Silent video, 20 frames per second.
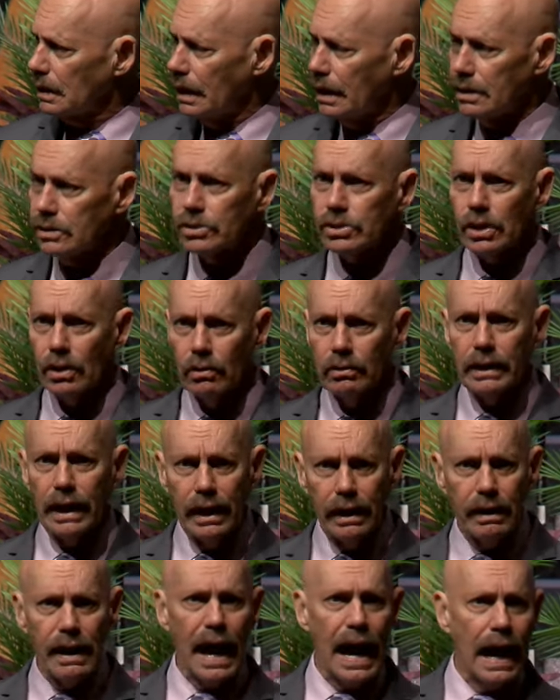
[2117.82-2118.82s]
And so
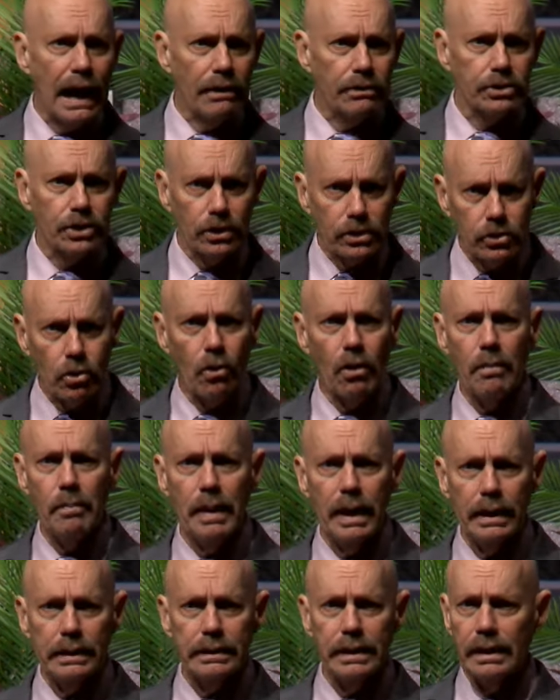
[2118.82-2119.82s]
their lives are
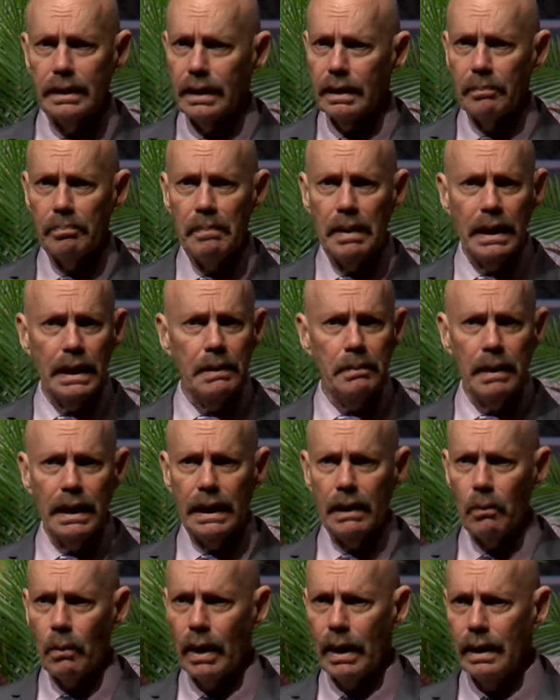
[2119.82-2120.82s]
tormented in many,
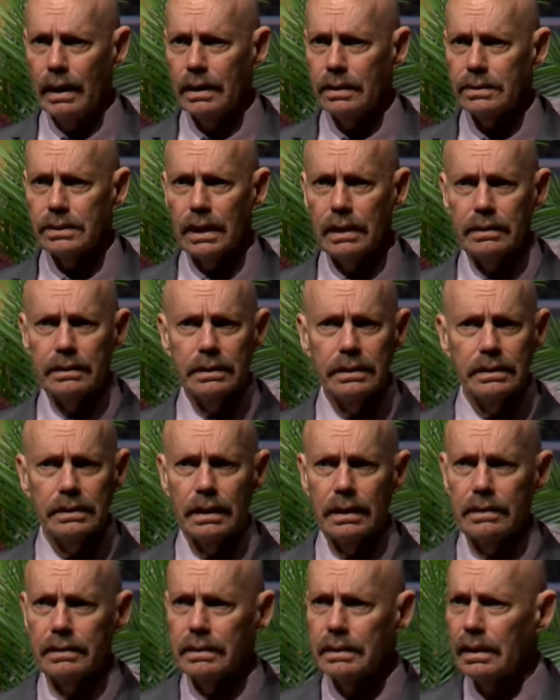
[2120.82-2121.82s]
many ways. They're,
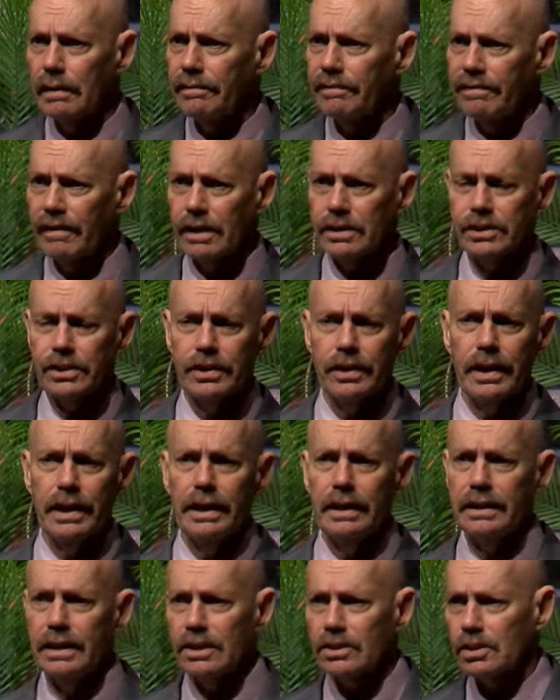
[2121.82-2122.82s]
they're, they're
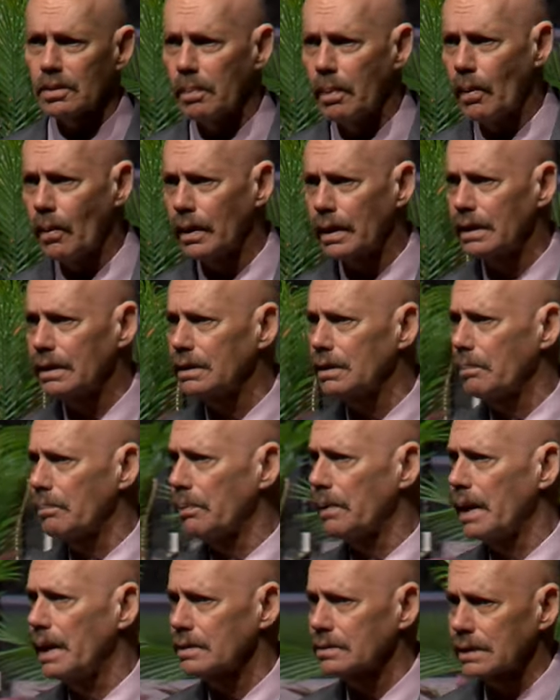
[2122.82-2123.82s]
frustrated, disappointed,
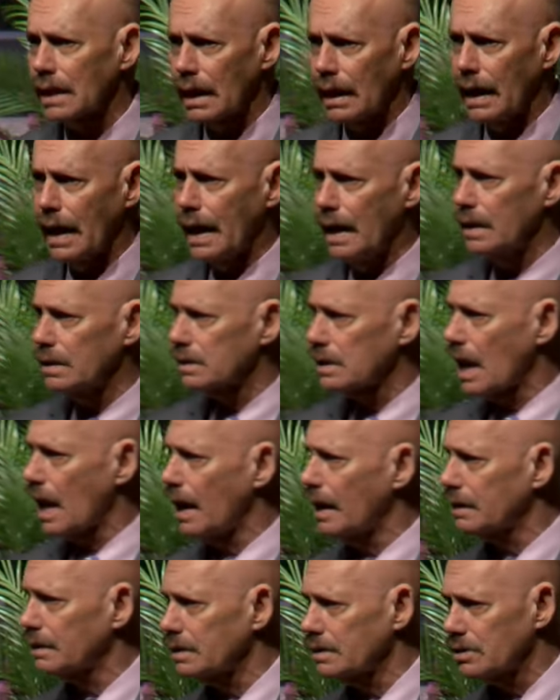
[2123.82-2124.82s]
depressed, got
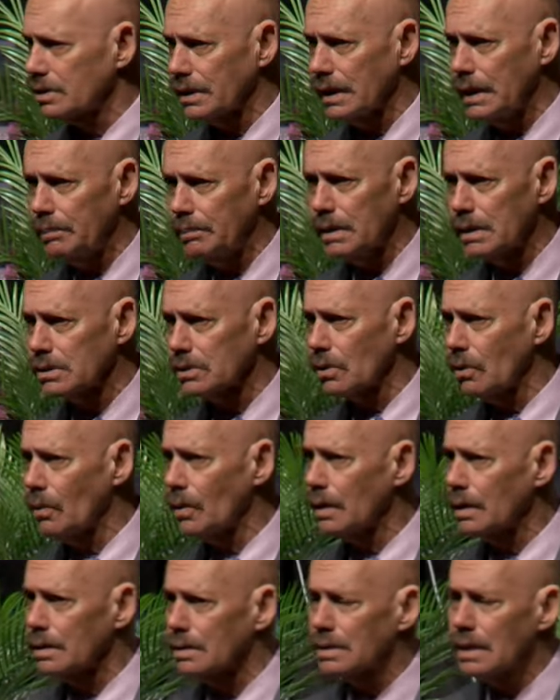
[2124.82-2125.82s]
anxiety, sleep
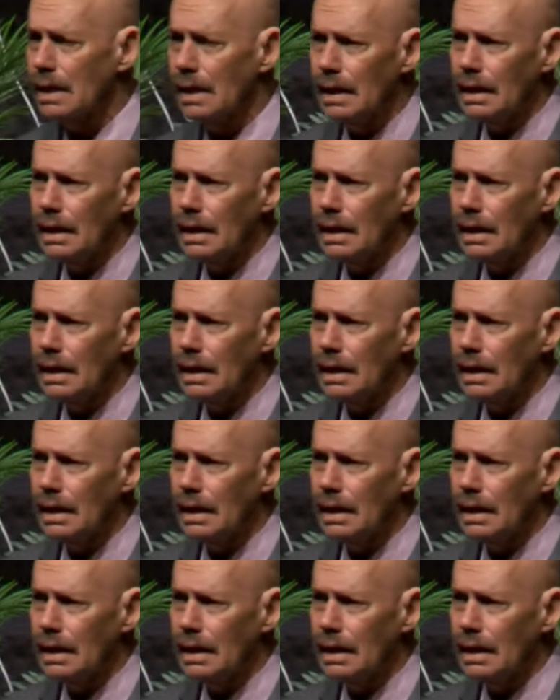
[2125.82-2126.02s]
disorders.